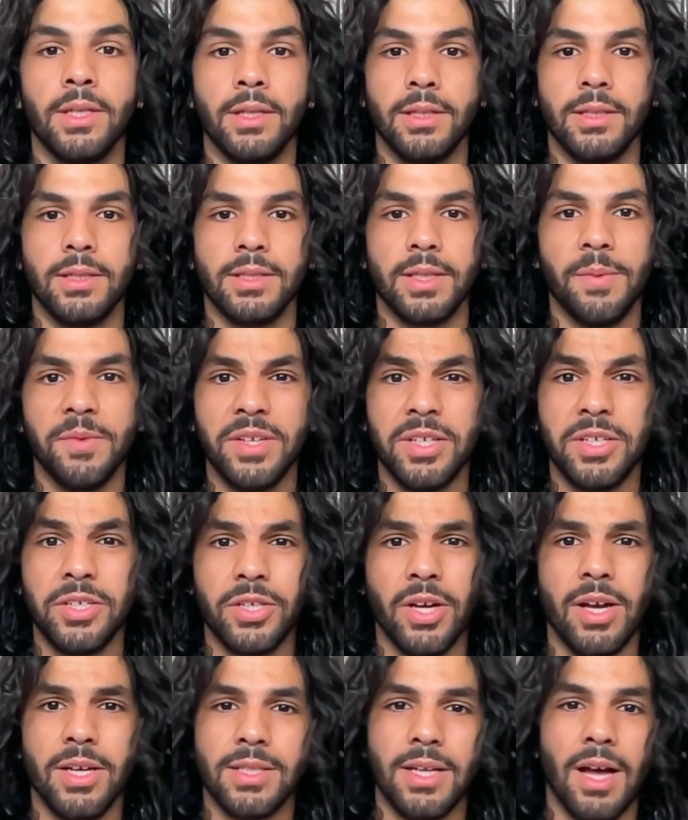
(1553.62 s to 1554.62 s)
Some of these
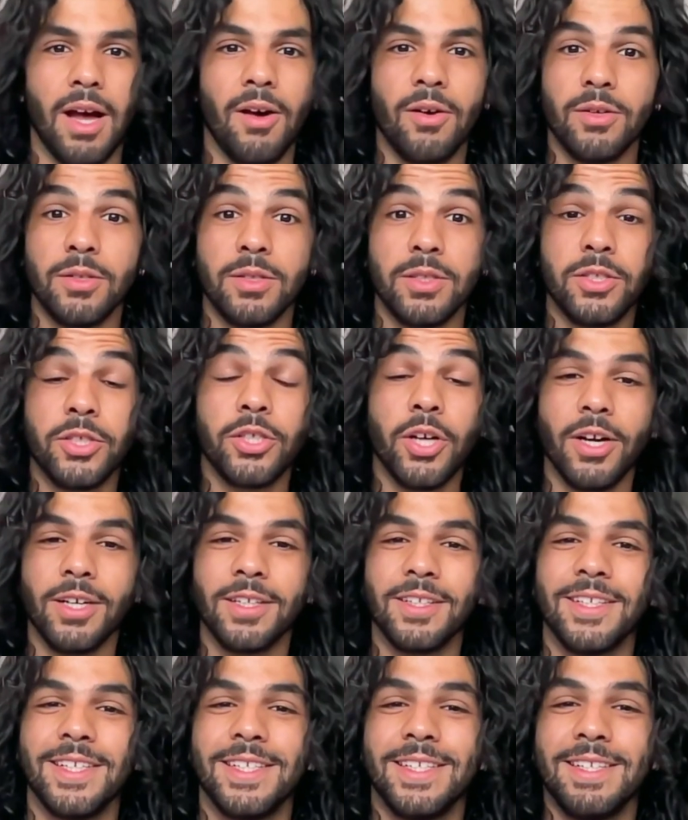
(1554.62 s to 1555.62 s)
shirts I was
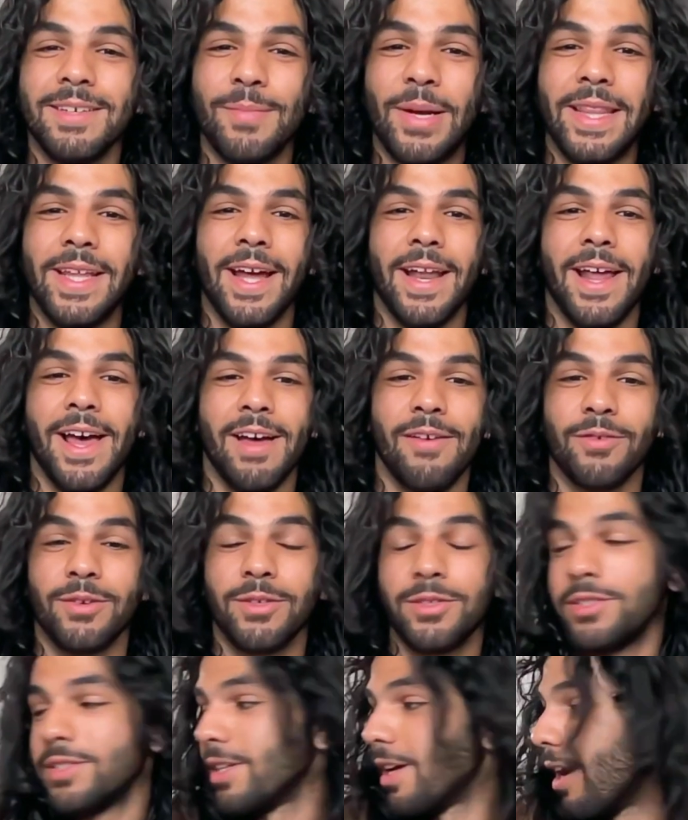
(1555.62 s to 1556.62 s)
shocked to see my dad have,
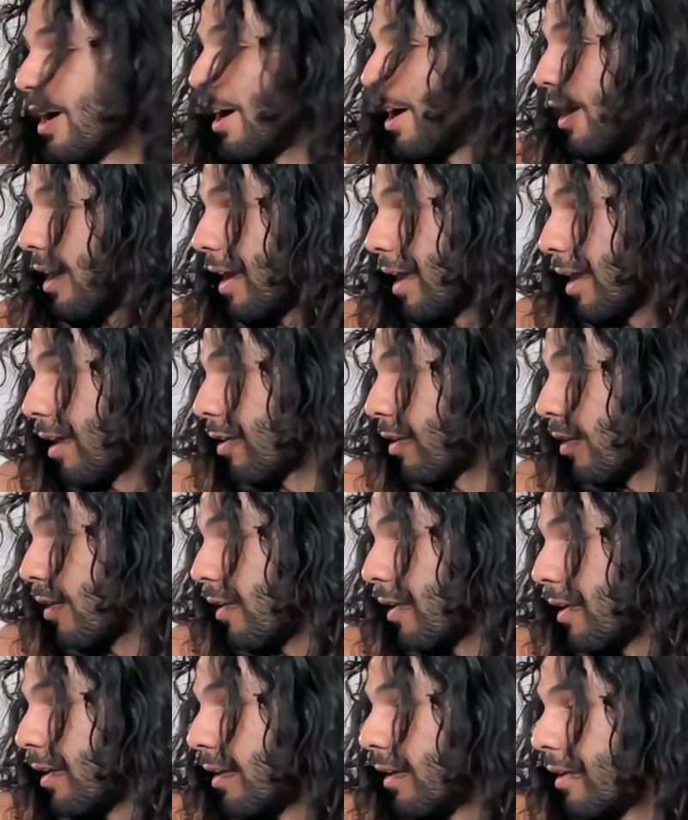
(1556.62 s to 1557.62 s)
because I
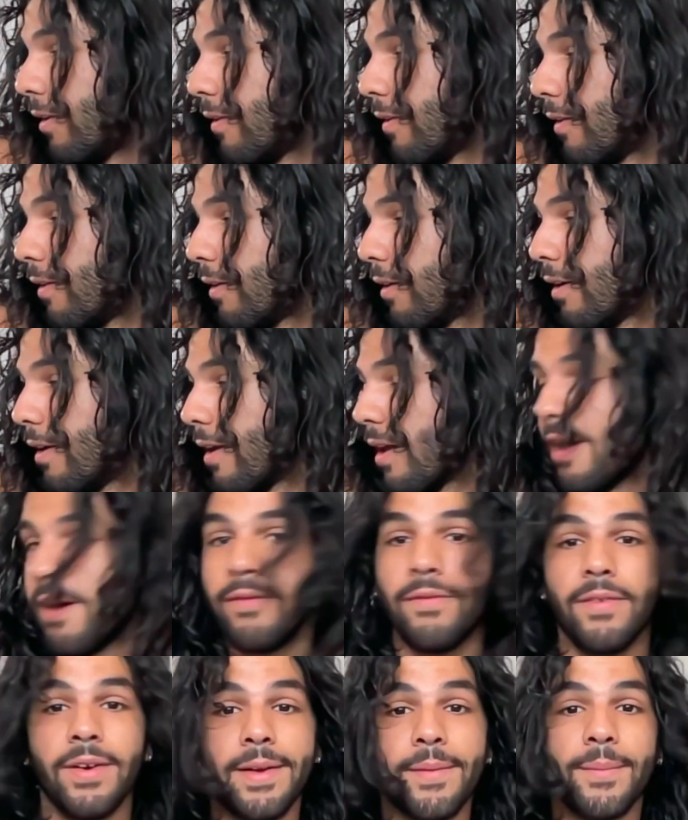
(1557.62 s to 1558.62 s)
can't
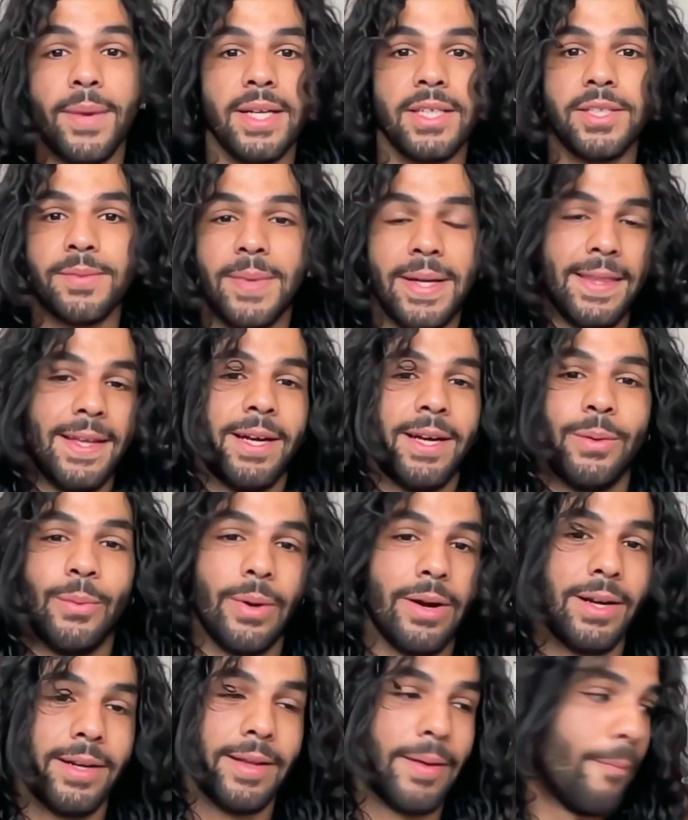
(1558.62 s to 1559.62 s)
ever imagine my dad
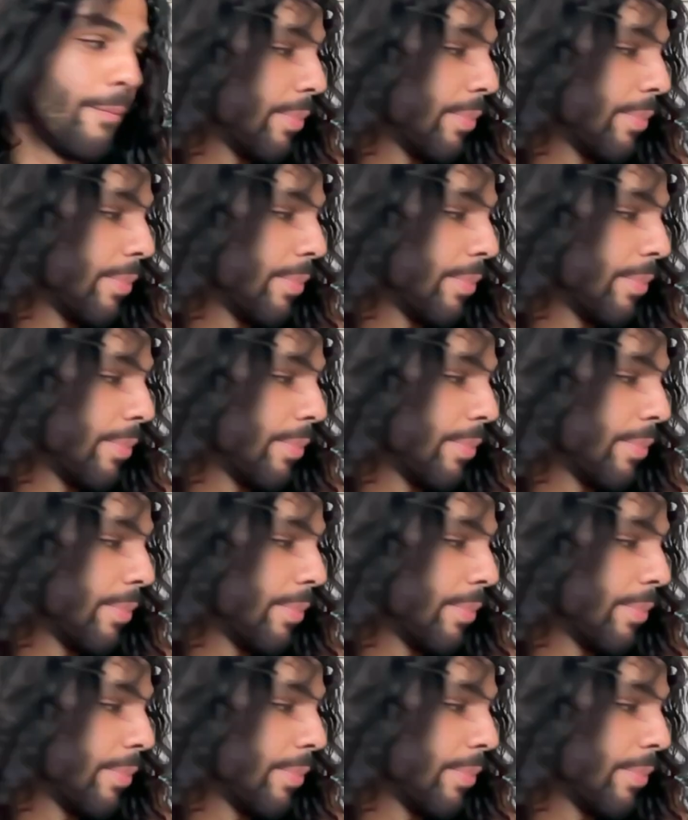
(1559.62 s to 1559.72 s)
wearing them.